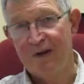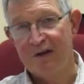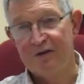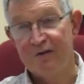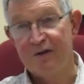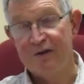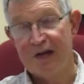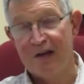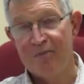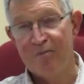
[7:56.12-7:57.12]
Children,
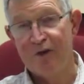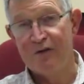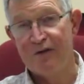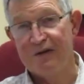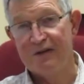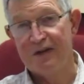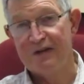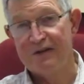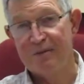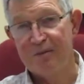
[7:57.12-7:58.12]
both,
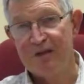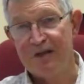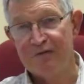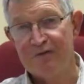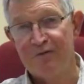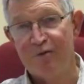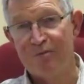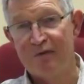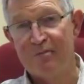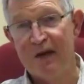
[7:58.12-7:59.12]
there's a pediatric form
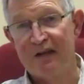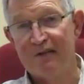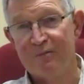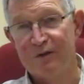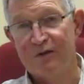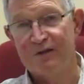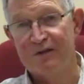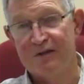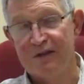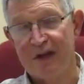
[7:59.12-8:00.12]
of the Malinol, which
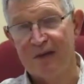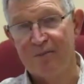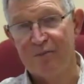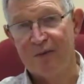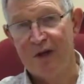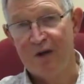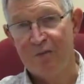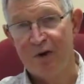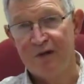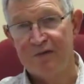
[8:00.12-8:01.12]
works